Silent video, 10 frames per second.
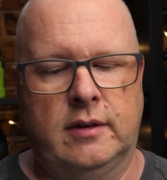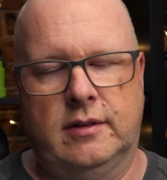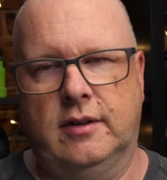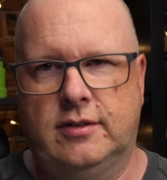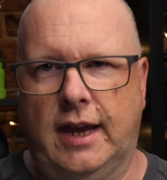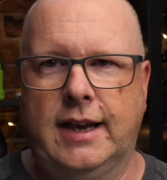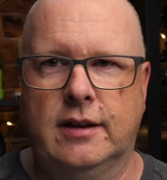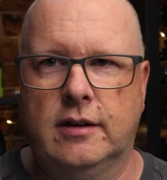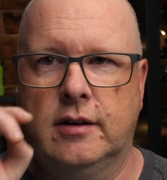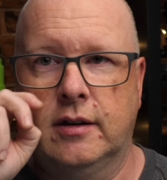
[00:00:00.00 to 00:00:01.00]
The
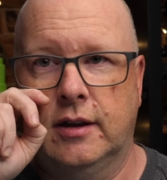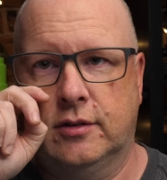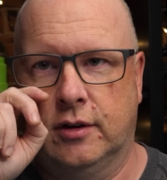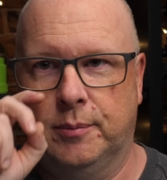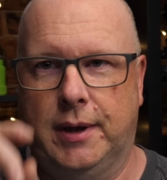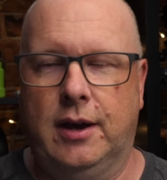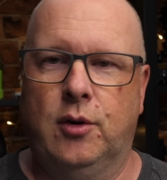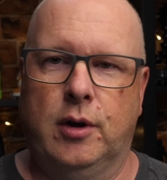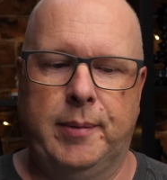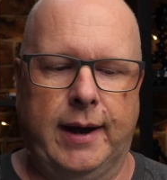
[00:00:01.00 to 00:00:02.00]
second is going to be
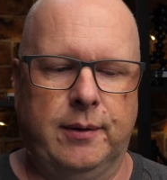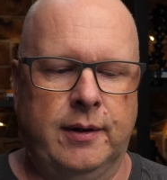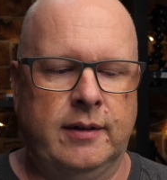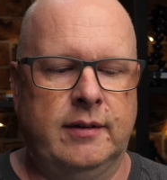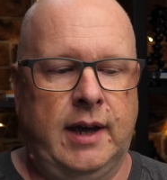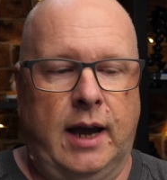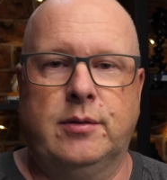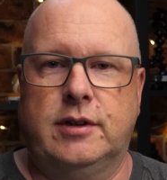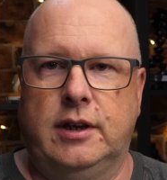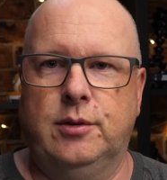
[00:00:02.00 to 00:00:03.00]
all about how
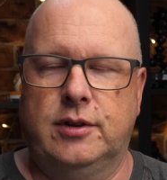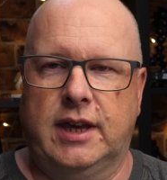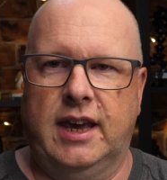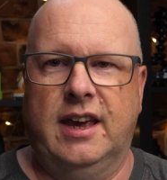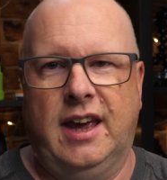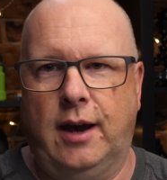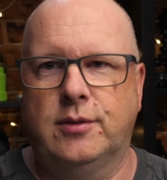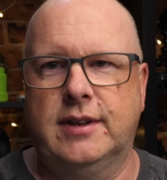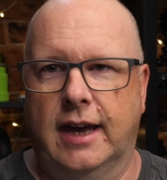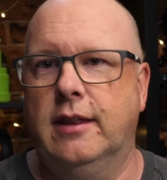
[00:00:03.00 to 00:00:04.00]
to use the gear, how
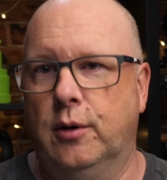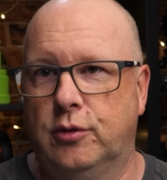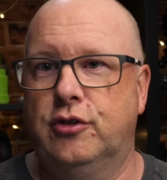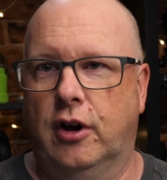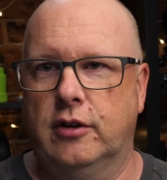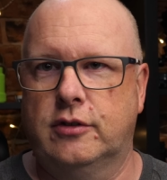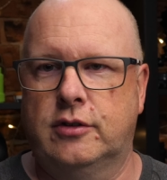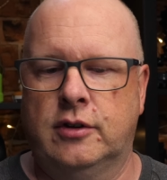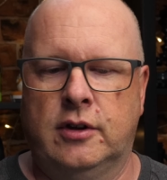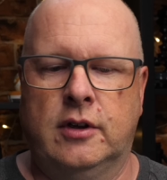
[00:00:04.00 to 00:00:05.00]
to get those shots.